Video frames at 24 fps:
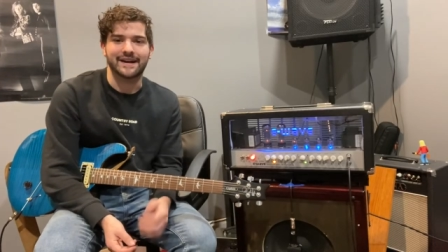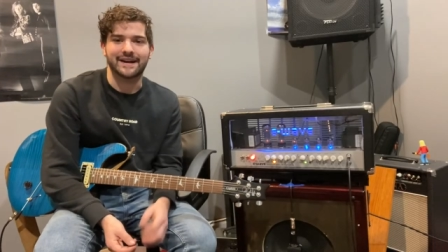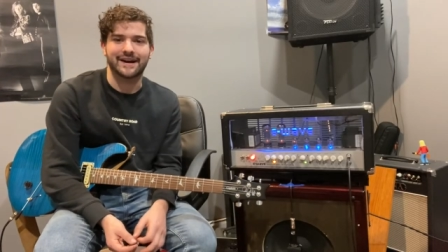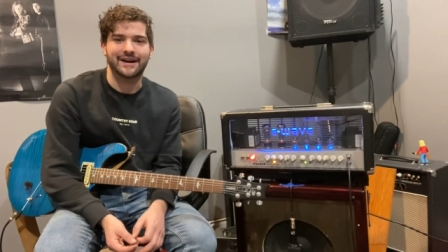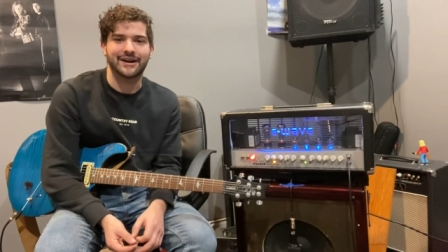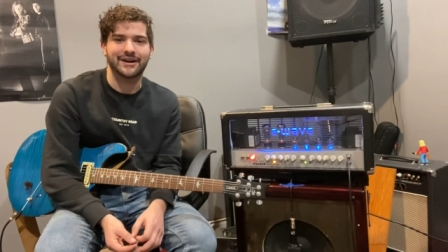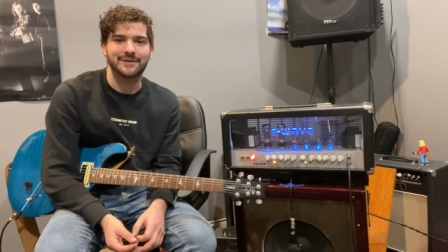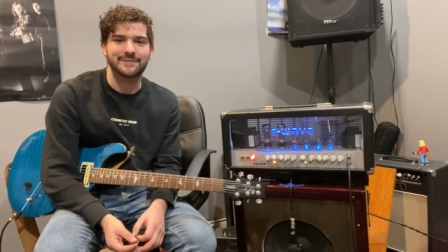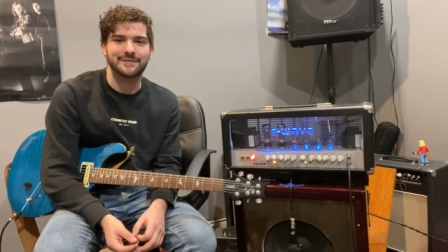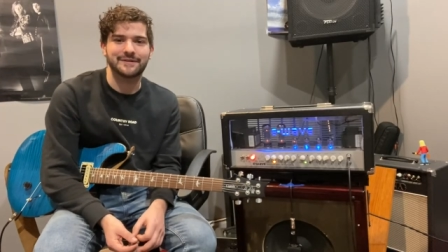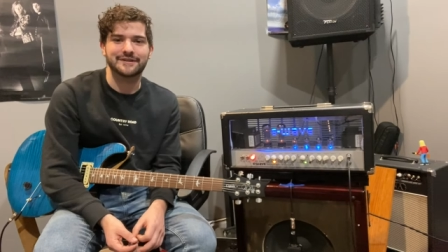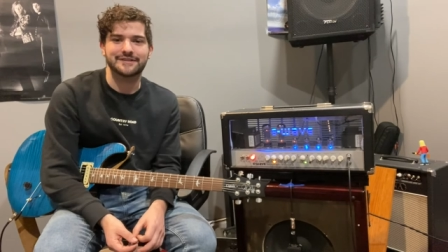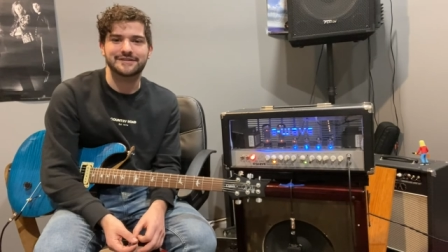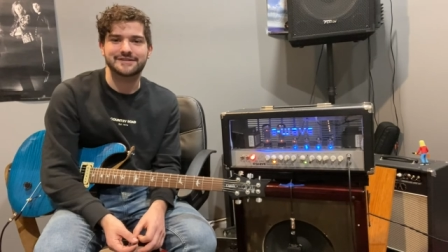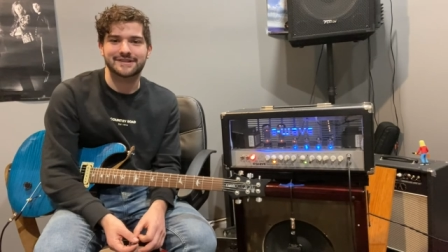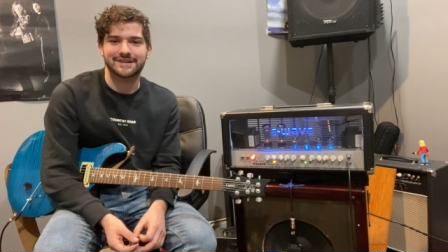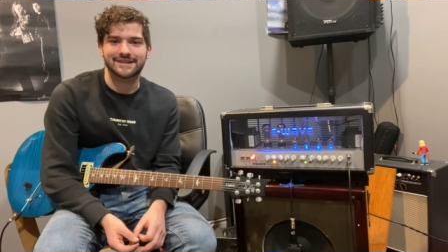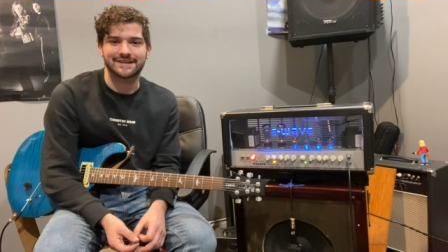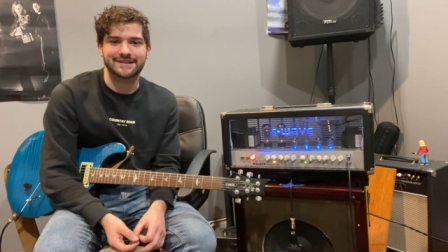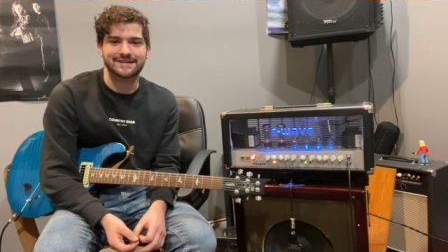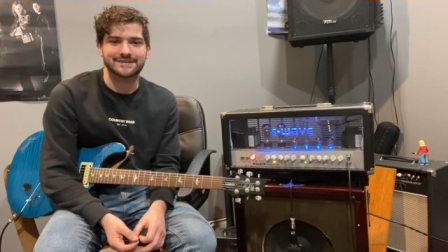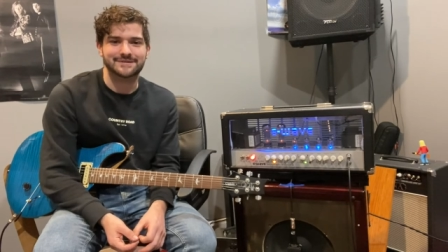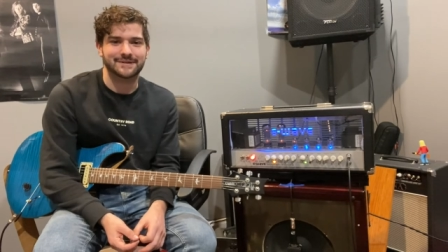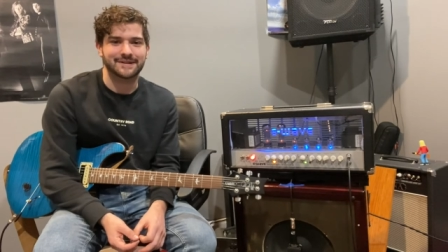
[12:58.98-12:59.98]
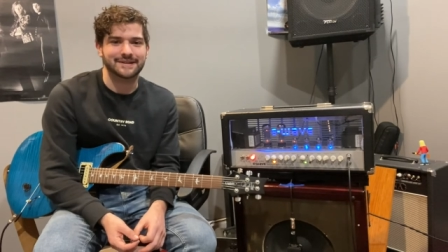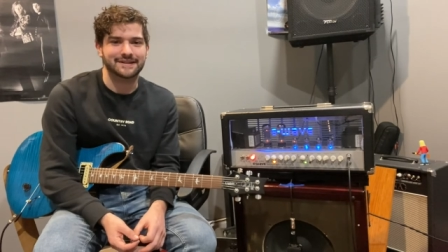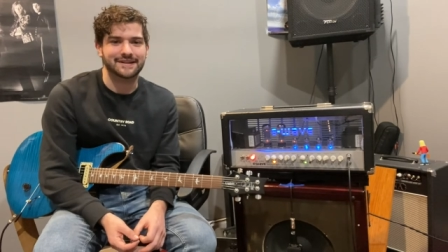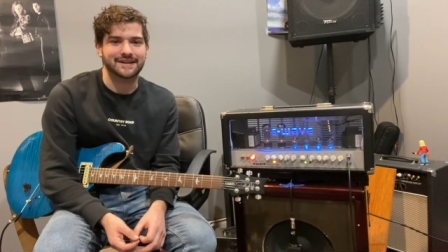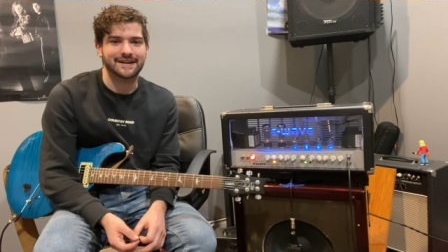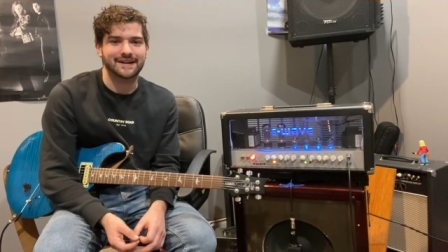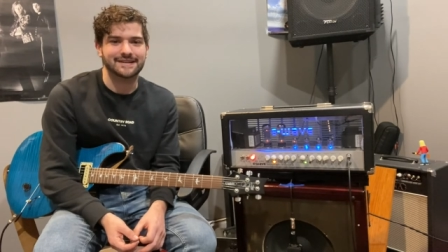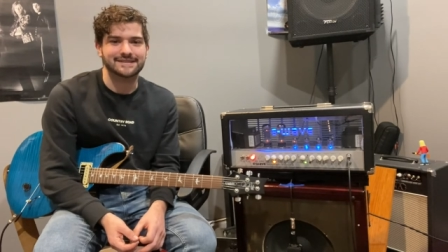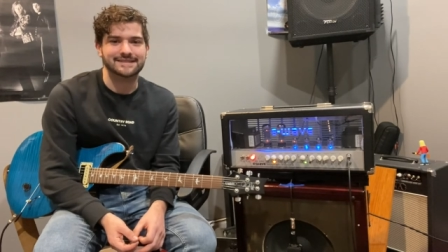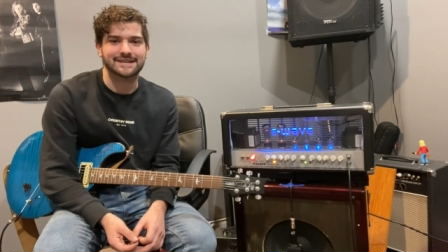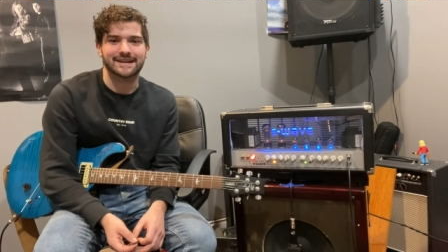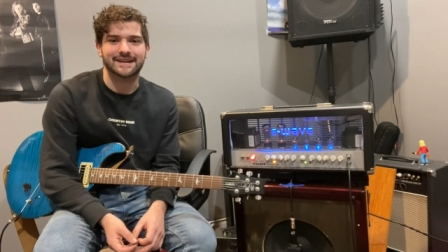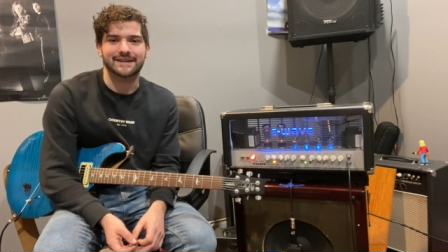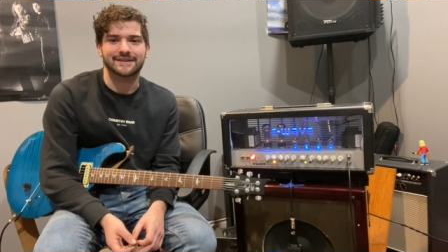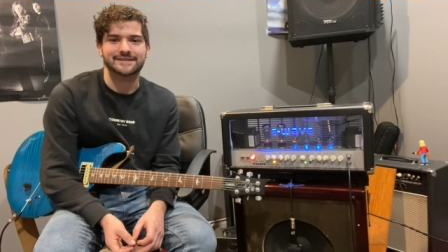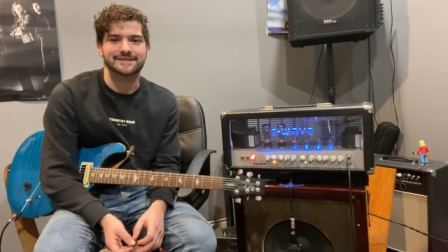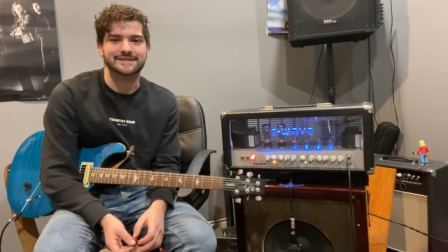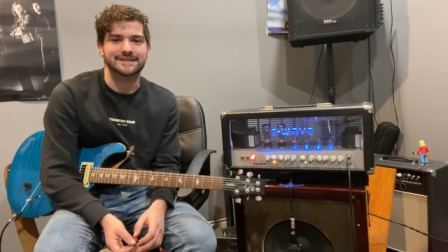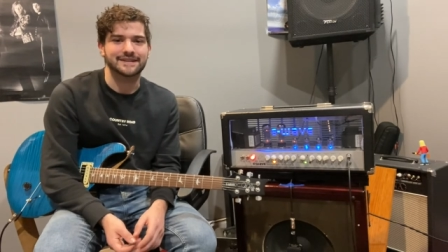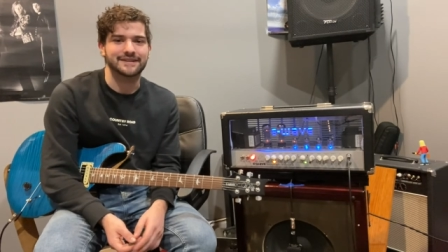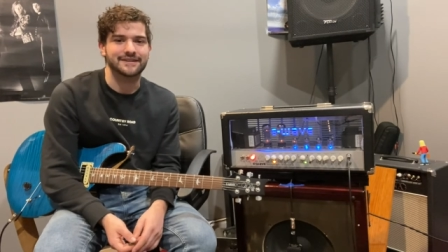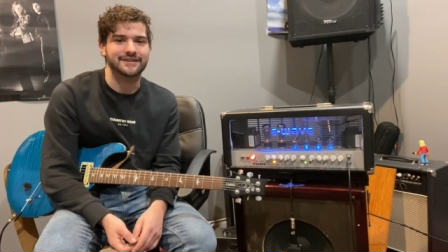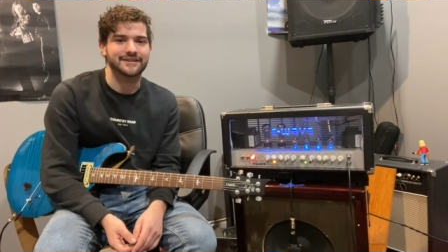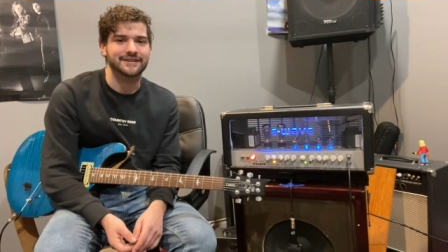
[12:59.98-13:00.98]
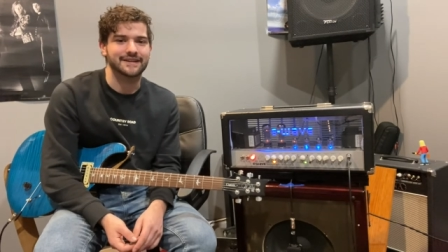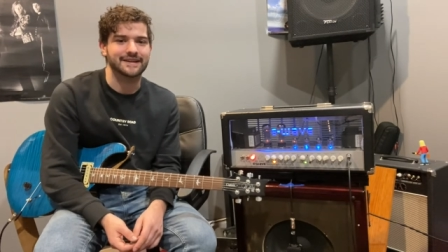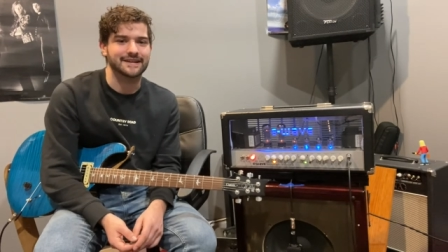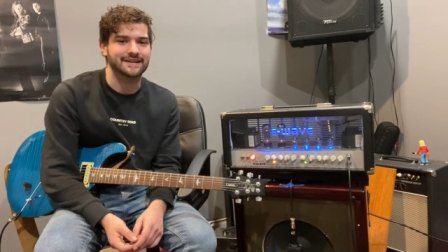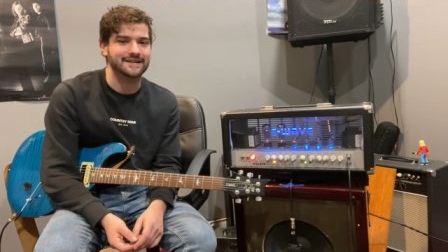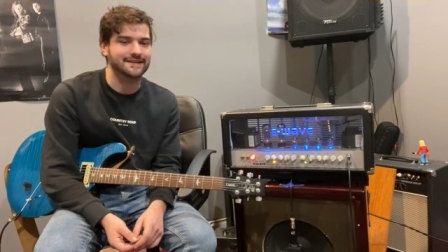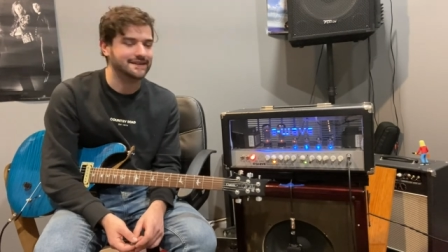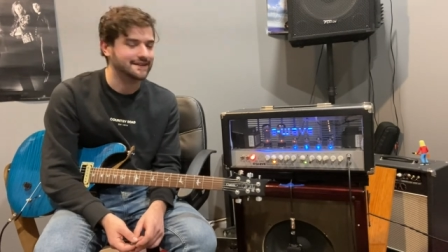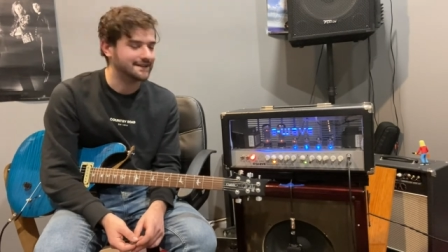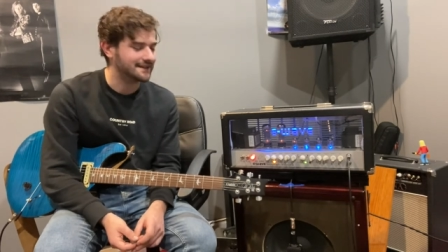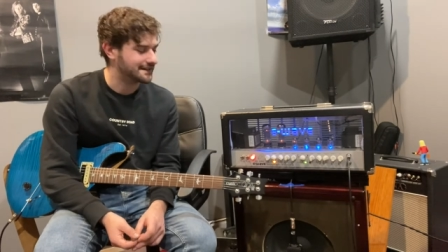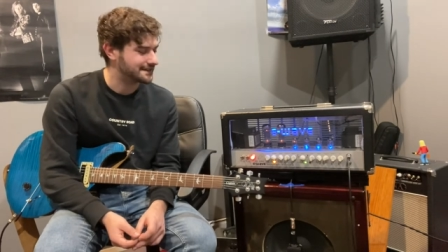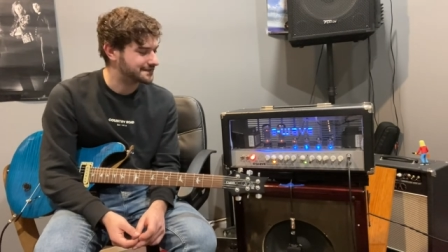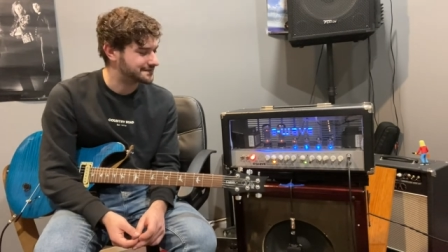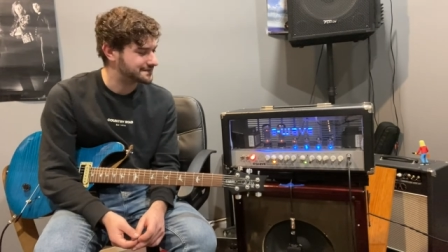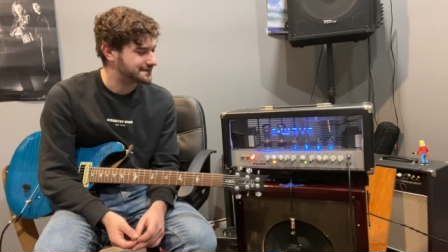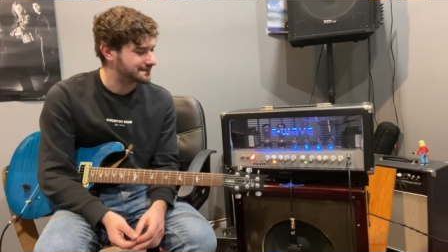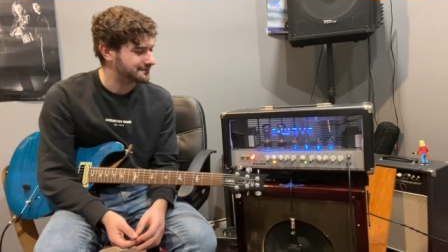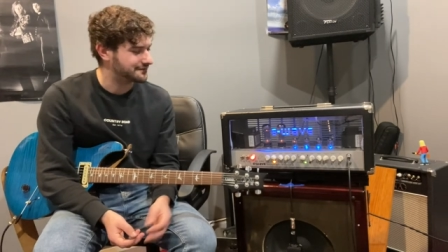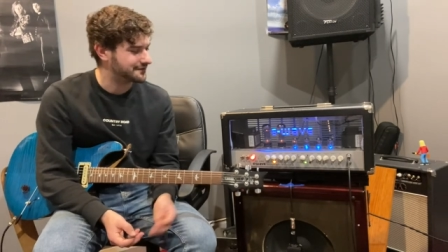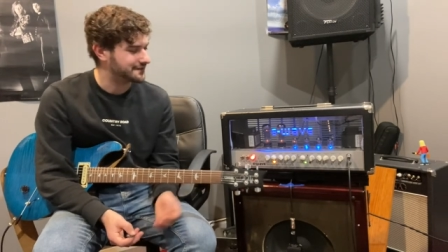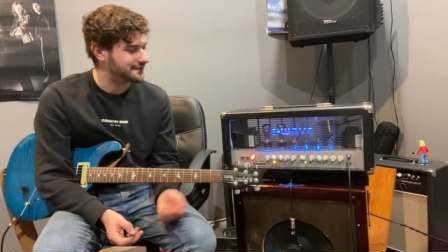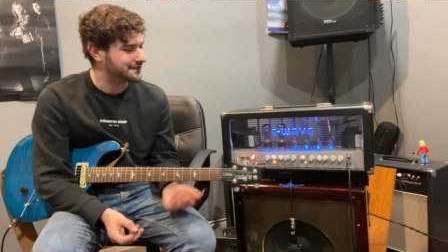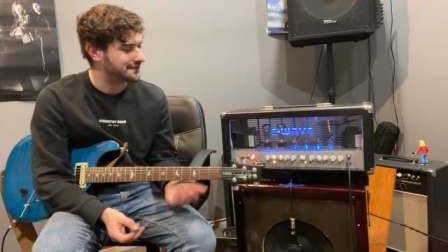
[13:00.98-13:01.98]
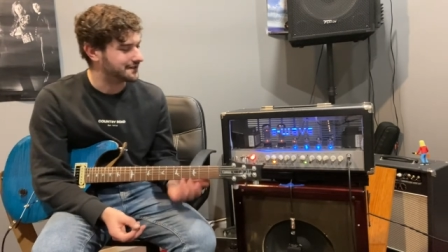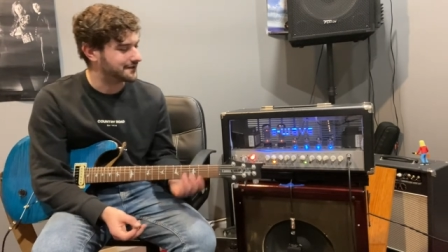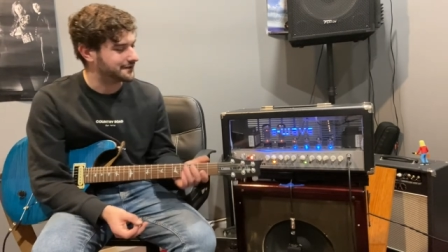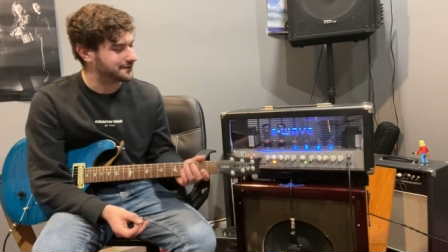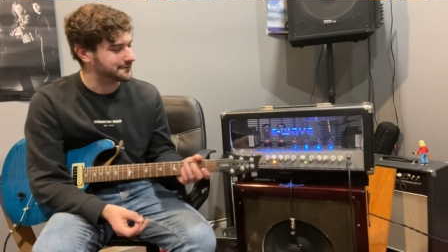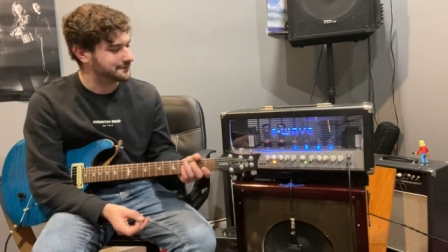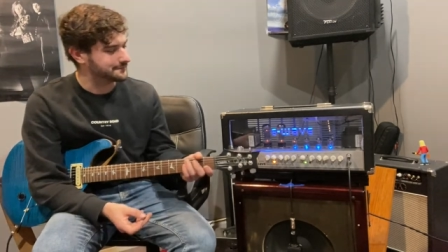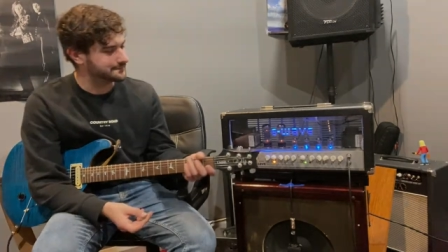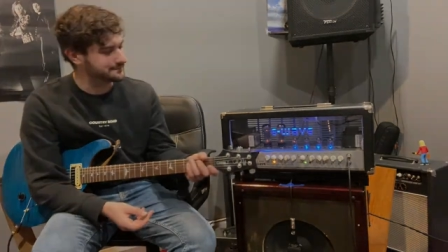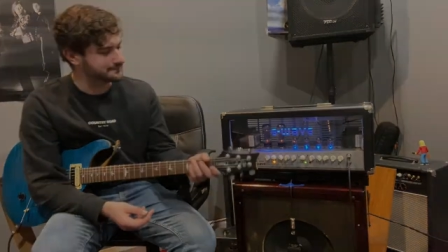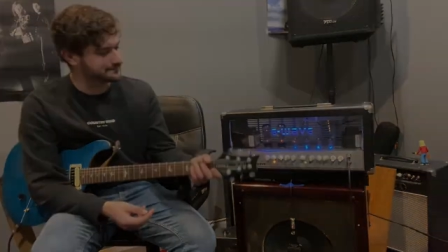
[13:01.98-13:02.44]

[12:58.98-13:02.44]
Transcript: I hope you enjoyed this one guys, and I'll see you in the next video.